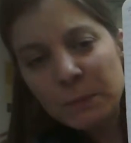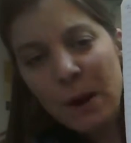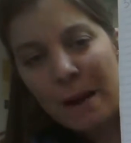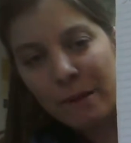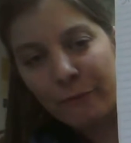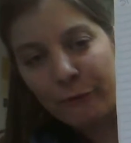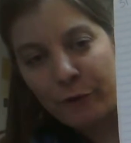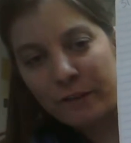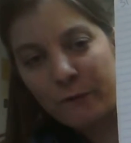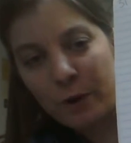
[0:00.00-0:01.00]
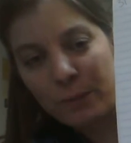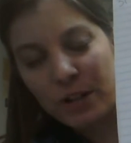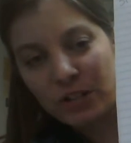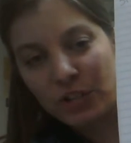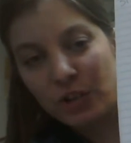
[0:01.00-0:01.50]
problem, 44
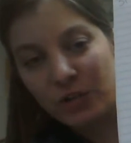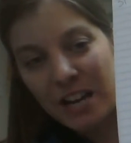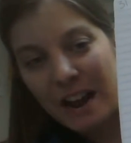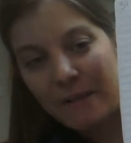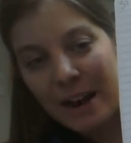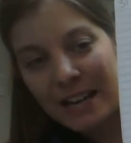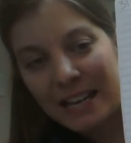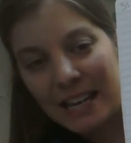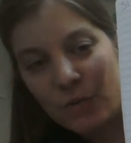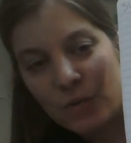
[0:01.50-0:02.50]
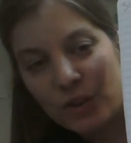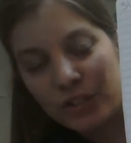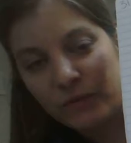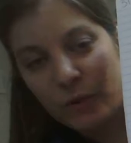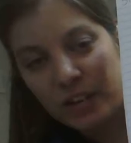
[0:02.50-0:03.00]
plus 2, did I write
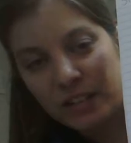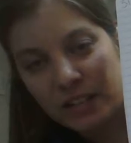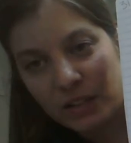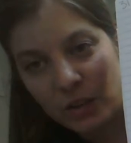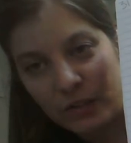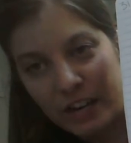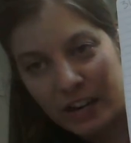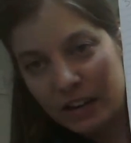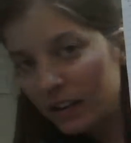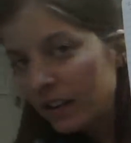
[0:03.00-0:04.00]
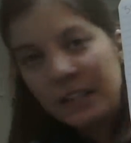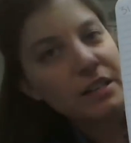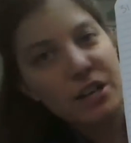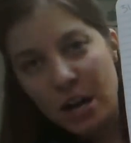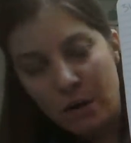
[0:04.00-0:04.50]
equals 46 over here?
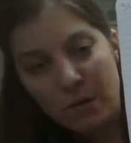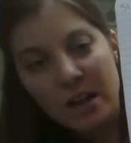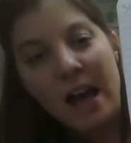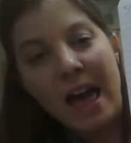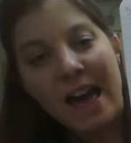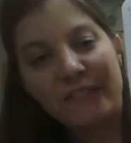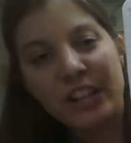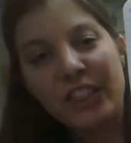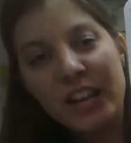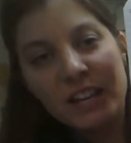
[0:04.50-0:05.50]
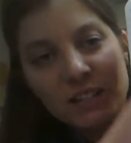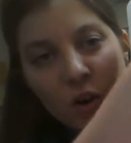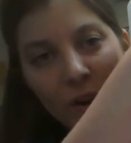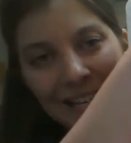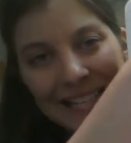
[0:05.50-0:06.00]
No. Everything is
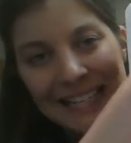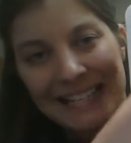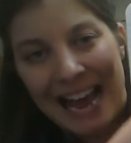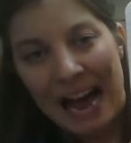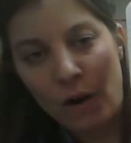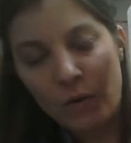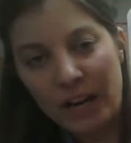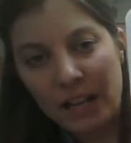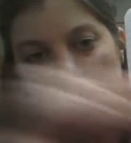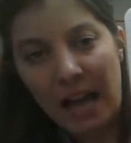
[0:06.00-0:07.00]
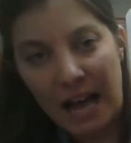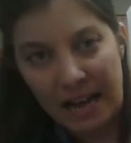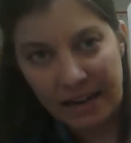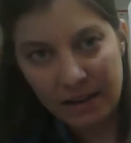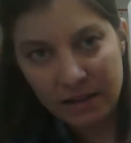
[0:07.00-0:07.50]
going down in a
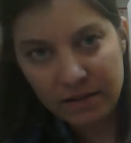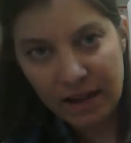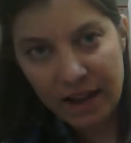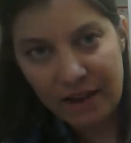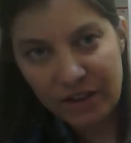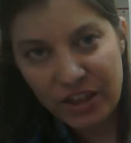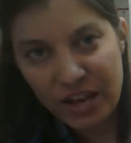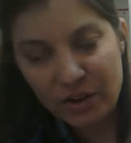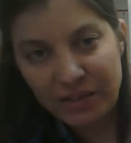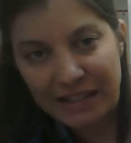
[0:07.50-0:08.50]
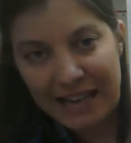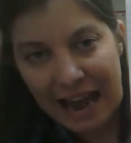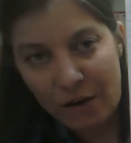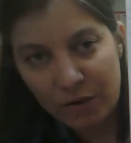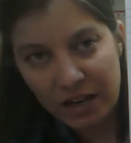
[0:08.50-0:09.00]
line. Okay, everything goes
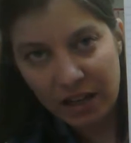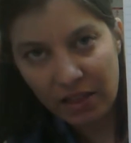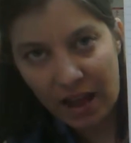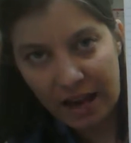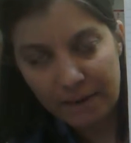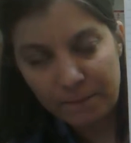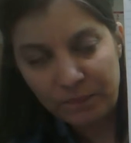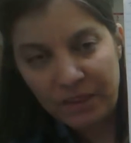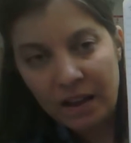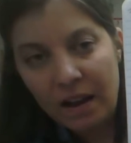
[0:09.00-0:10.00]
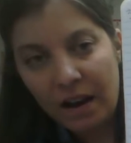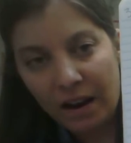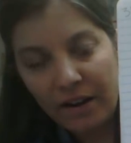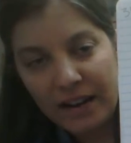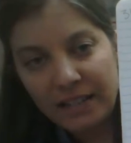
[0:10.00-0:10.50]
down in a line.
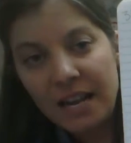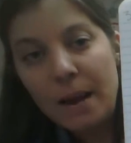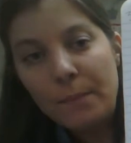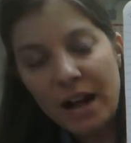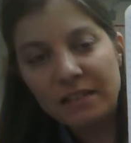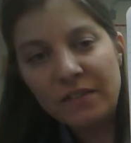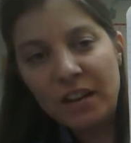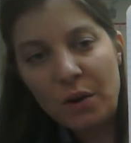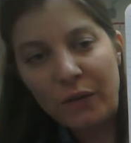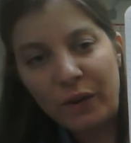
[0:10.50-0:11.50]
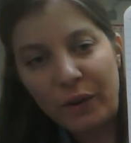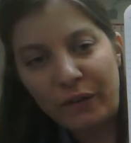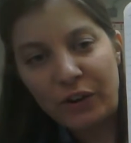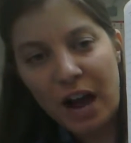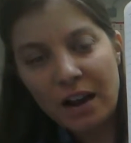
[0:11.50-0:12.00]
All right, pause the video
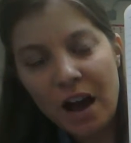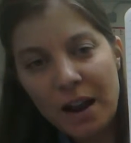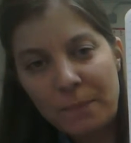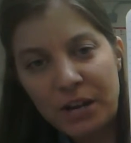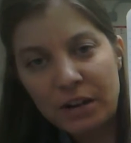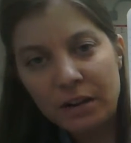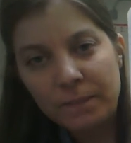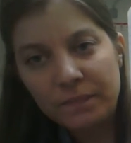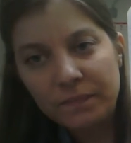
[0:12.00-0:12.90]
if you're not caught up here.